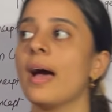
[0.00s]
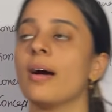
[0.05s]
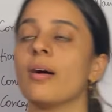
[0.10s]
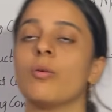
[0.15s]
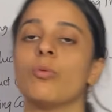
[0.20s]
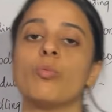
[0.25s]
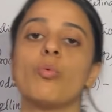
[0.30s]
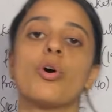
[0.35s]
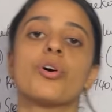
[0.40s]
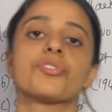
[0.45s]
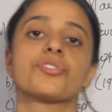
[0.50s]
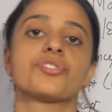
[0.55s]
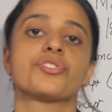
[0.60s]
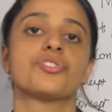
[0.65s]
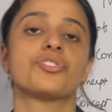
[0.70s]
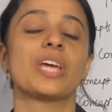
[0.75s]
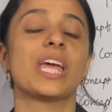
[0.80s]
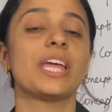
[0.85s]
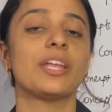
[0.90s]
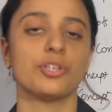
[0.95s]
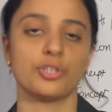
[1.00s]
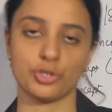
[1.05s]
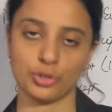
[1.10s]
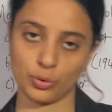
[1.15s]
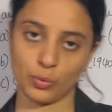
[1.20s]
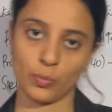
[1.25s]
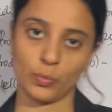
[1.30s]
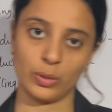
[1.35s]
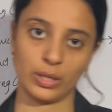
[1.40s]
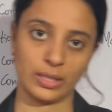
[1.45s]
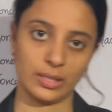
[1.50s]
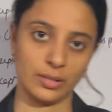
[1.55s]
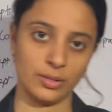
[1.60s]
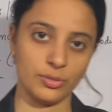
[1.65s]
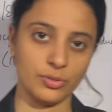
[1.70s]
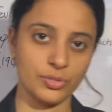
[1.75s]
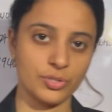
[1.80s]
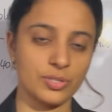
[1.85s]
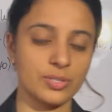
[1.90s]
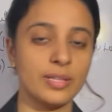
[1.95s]
was changed over the
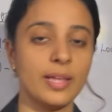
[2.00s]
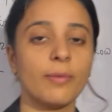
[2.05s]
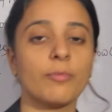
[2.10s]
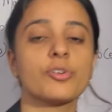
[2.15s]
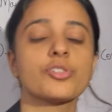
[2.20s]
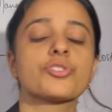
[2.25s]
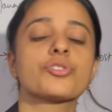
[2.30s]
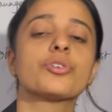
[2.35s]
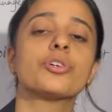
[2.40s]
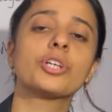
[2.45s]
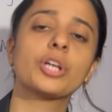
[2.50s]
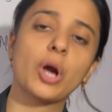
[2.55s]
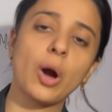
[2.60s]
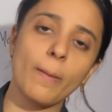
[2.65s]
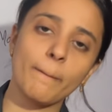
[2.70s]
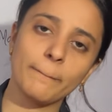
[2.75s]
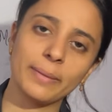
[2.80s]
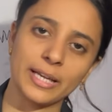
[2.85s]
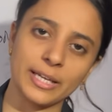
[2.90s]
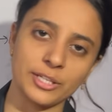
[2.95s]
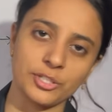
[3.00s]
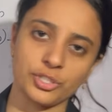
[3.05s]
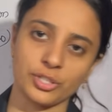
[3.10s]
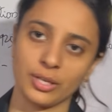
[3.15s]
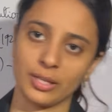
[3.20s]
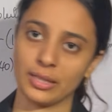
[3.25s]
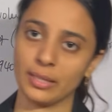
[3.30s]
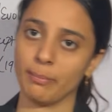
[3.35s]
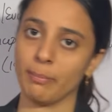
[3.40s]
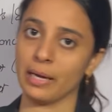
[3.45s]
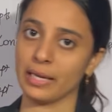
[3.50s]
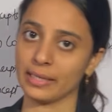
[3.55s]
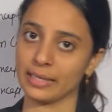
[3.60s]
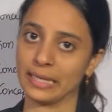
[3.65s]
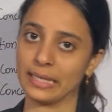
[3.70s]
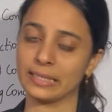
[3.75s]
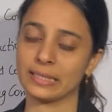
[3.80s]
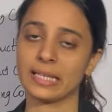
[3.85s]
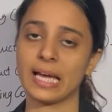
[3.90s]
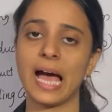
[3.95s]
years. There was good competition in the
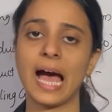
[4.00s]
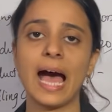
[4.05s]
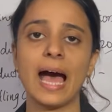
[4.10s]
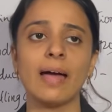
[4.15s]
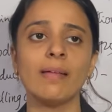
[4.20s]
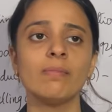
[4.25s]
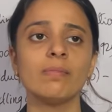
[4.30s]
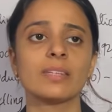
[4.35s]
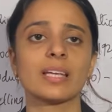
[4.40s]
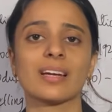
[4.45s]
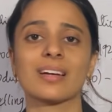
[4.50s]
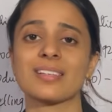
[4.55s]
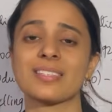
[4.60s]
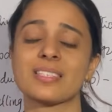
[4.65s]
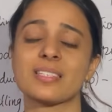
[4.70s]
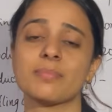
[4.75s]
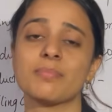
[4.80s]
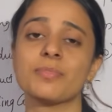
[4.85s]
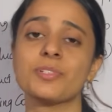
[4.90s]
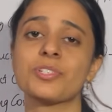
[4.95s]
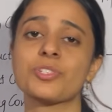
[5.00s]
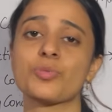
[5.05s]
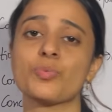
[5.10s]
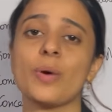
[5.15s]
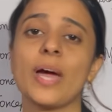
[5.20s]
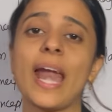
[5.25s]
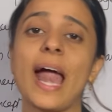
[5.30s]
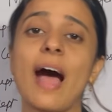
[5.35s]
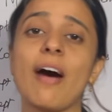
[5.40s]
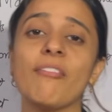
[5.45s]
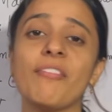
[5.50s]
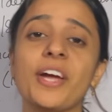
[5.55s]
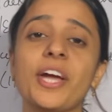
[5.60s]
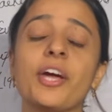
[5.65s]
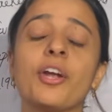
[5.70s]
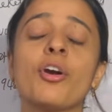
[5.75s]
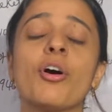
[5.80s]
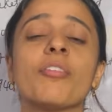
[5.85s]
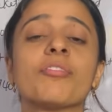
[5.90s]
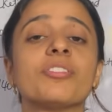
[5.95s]
market and the customers were
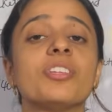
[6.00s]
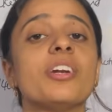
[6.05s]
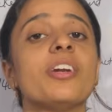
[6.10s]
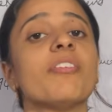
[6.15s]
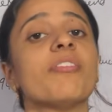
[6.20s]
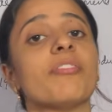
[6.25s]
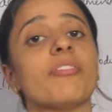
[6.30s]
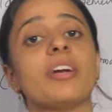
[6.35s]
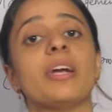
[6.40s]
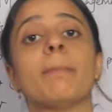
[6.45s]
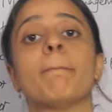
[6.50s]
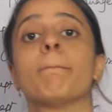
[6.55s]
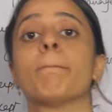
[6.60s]
aware of the different